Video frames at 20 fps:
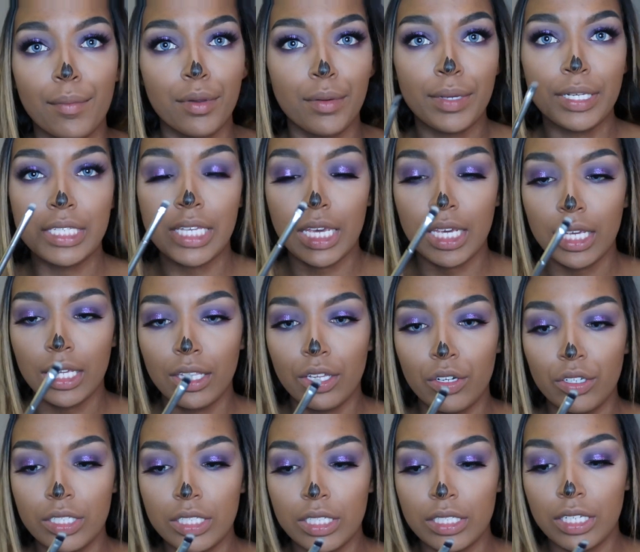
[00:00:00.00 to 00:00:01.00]
I'm gonna be taking a
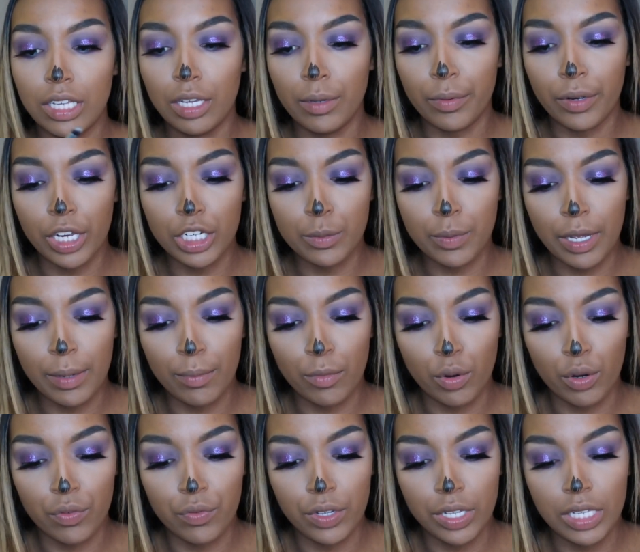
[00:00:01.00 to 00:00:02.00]
little detailer brush by
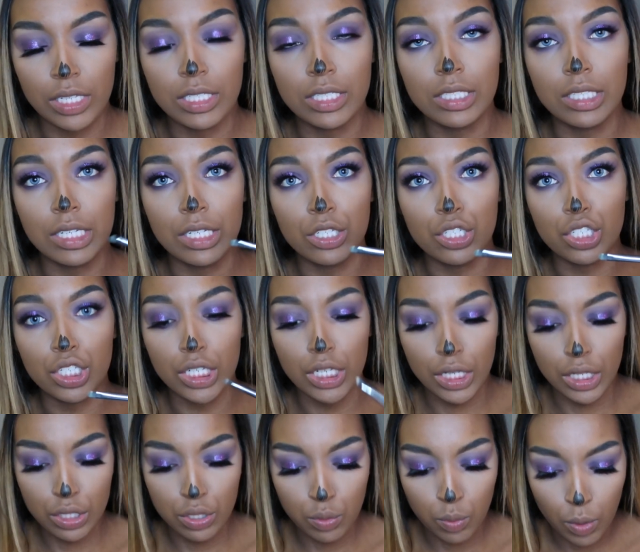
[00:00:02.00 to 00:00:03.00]
Morphe. This is the
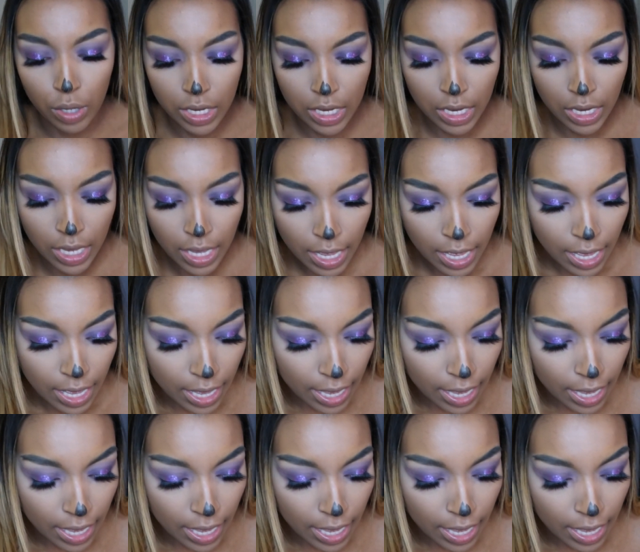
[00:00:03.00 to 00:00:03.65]
G20